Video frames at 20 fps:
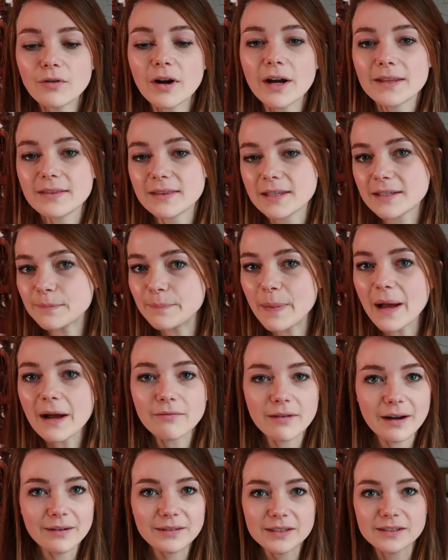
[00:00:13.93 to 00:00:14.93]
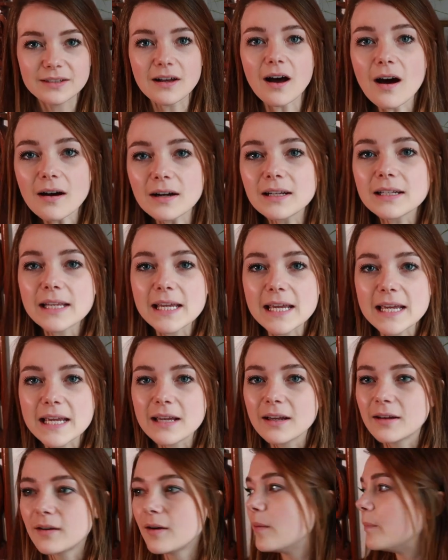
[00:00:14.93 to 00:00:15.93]
Right, this background is
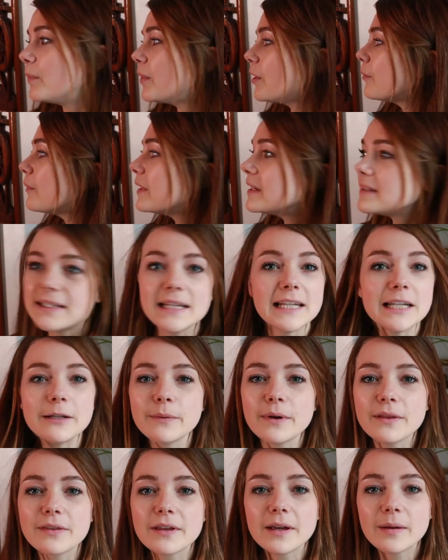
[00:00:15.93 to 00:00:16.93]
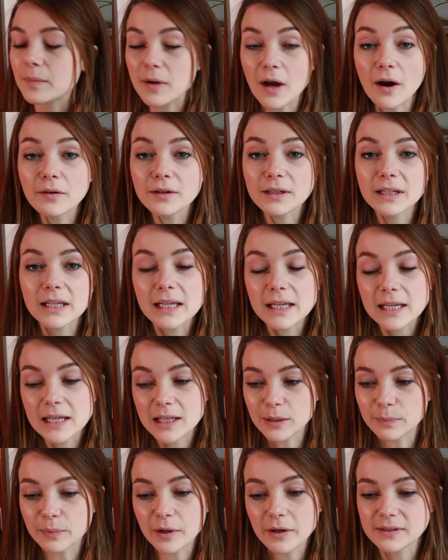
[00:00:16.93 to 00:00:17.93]
ugly, but we're dealing with it. I'm currently
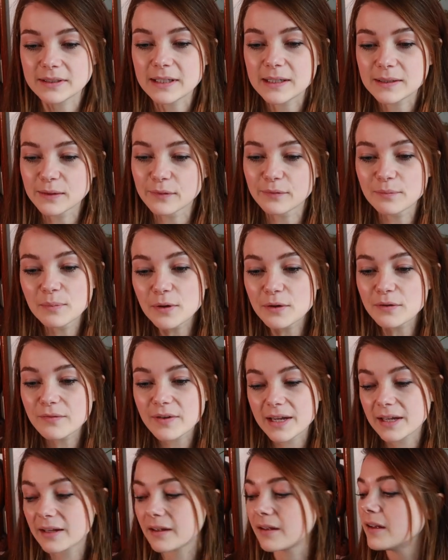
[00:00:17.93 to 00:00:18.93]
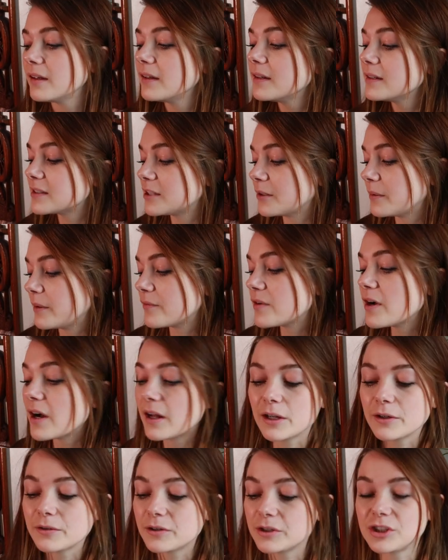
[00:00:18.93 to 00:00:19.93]
in the process of moving, so I've
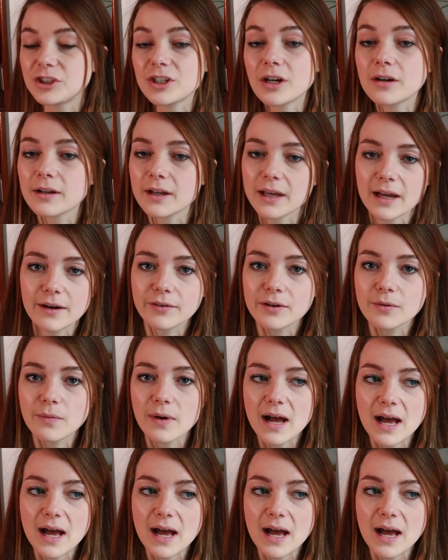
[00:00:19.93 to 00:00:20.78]
got a load of junk everywhere.